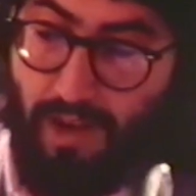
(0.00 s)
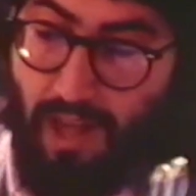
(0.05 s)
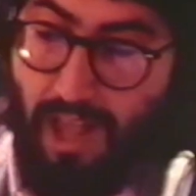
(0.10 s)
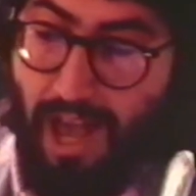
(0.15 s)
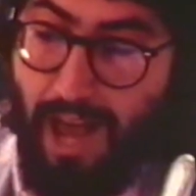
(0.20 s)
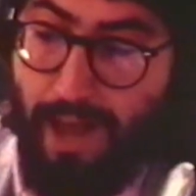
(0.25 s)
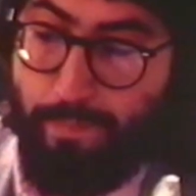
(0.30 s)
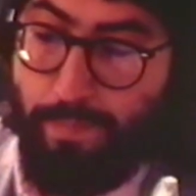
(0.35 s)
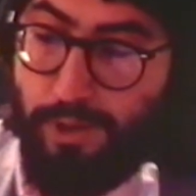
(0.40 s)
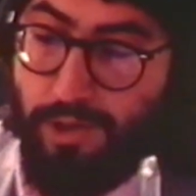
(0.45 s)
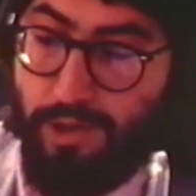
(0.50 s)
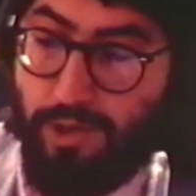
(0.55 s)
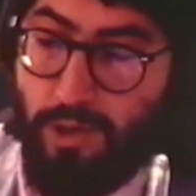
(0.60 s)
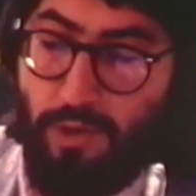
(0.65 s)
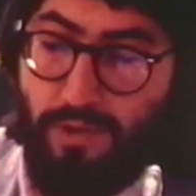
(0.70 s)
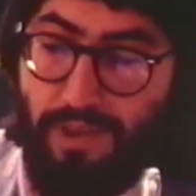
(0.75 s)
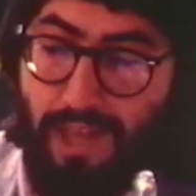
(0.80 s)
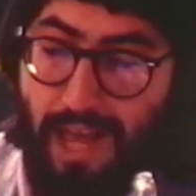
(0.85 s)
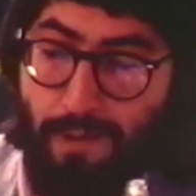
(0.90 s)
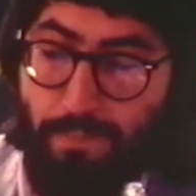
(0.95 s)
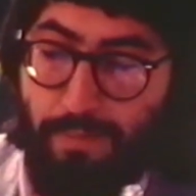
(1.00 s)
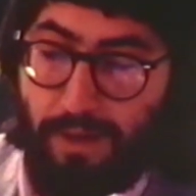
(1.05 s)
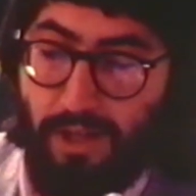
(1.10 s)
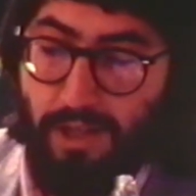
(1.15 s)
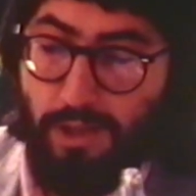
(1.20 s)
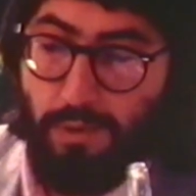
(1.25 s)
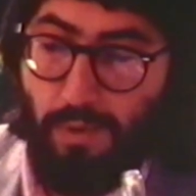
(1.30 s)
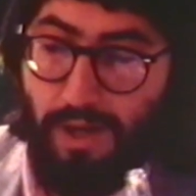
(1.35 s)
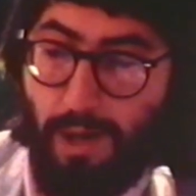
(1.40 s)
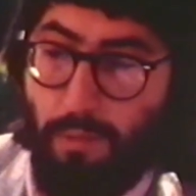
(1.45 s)
I pursued that
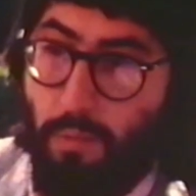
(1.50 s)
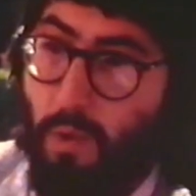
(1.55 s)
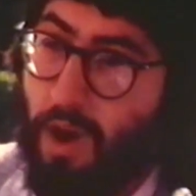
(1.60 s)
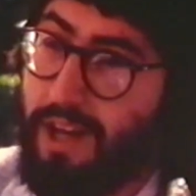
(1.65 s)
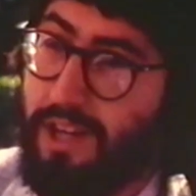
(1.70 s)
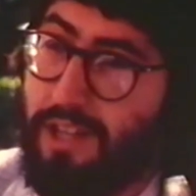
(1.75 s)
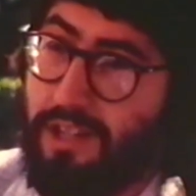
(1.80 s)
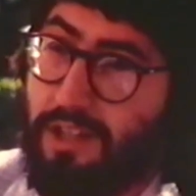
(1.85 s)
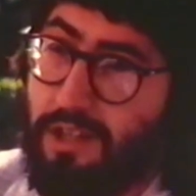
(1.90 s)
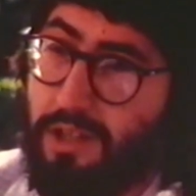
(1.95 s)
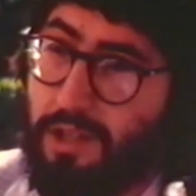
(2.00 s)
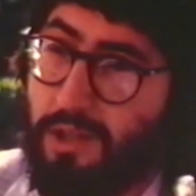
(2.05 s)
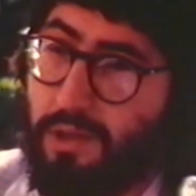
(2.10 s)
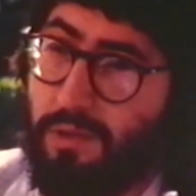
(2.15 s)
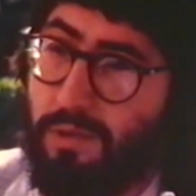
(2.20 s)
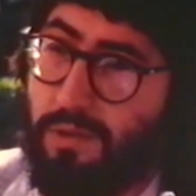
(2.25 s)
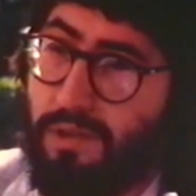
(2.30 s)
because what I wanted to do